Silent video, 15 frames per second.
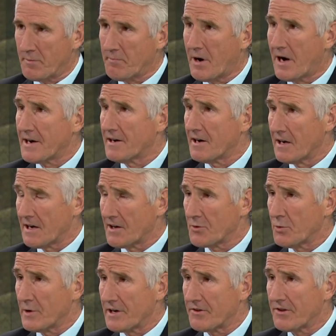Biden last
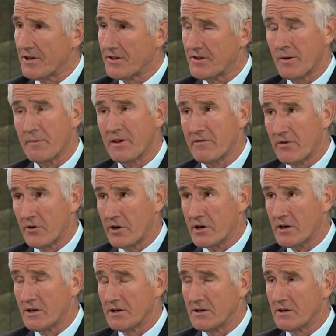week said something very
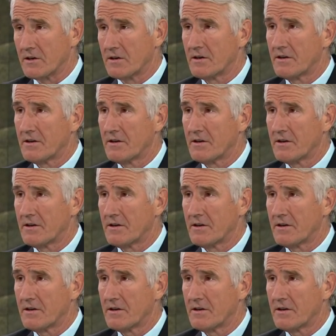clear.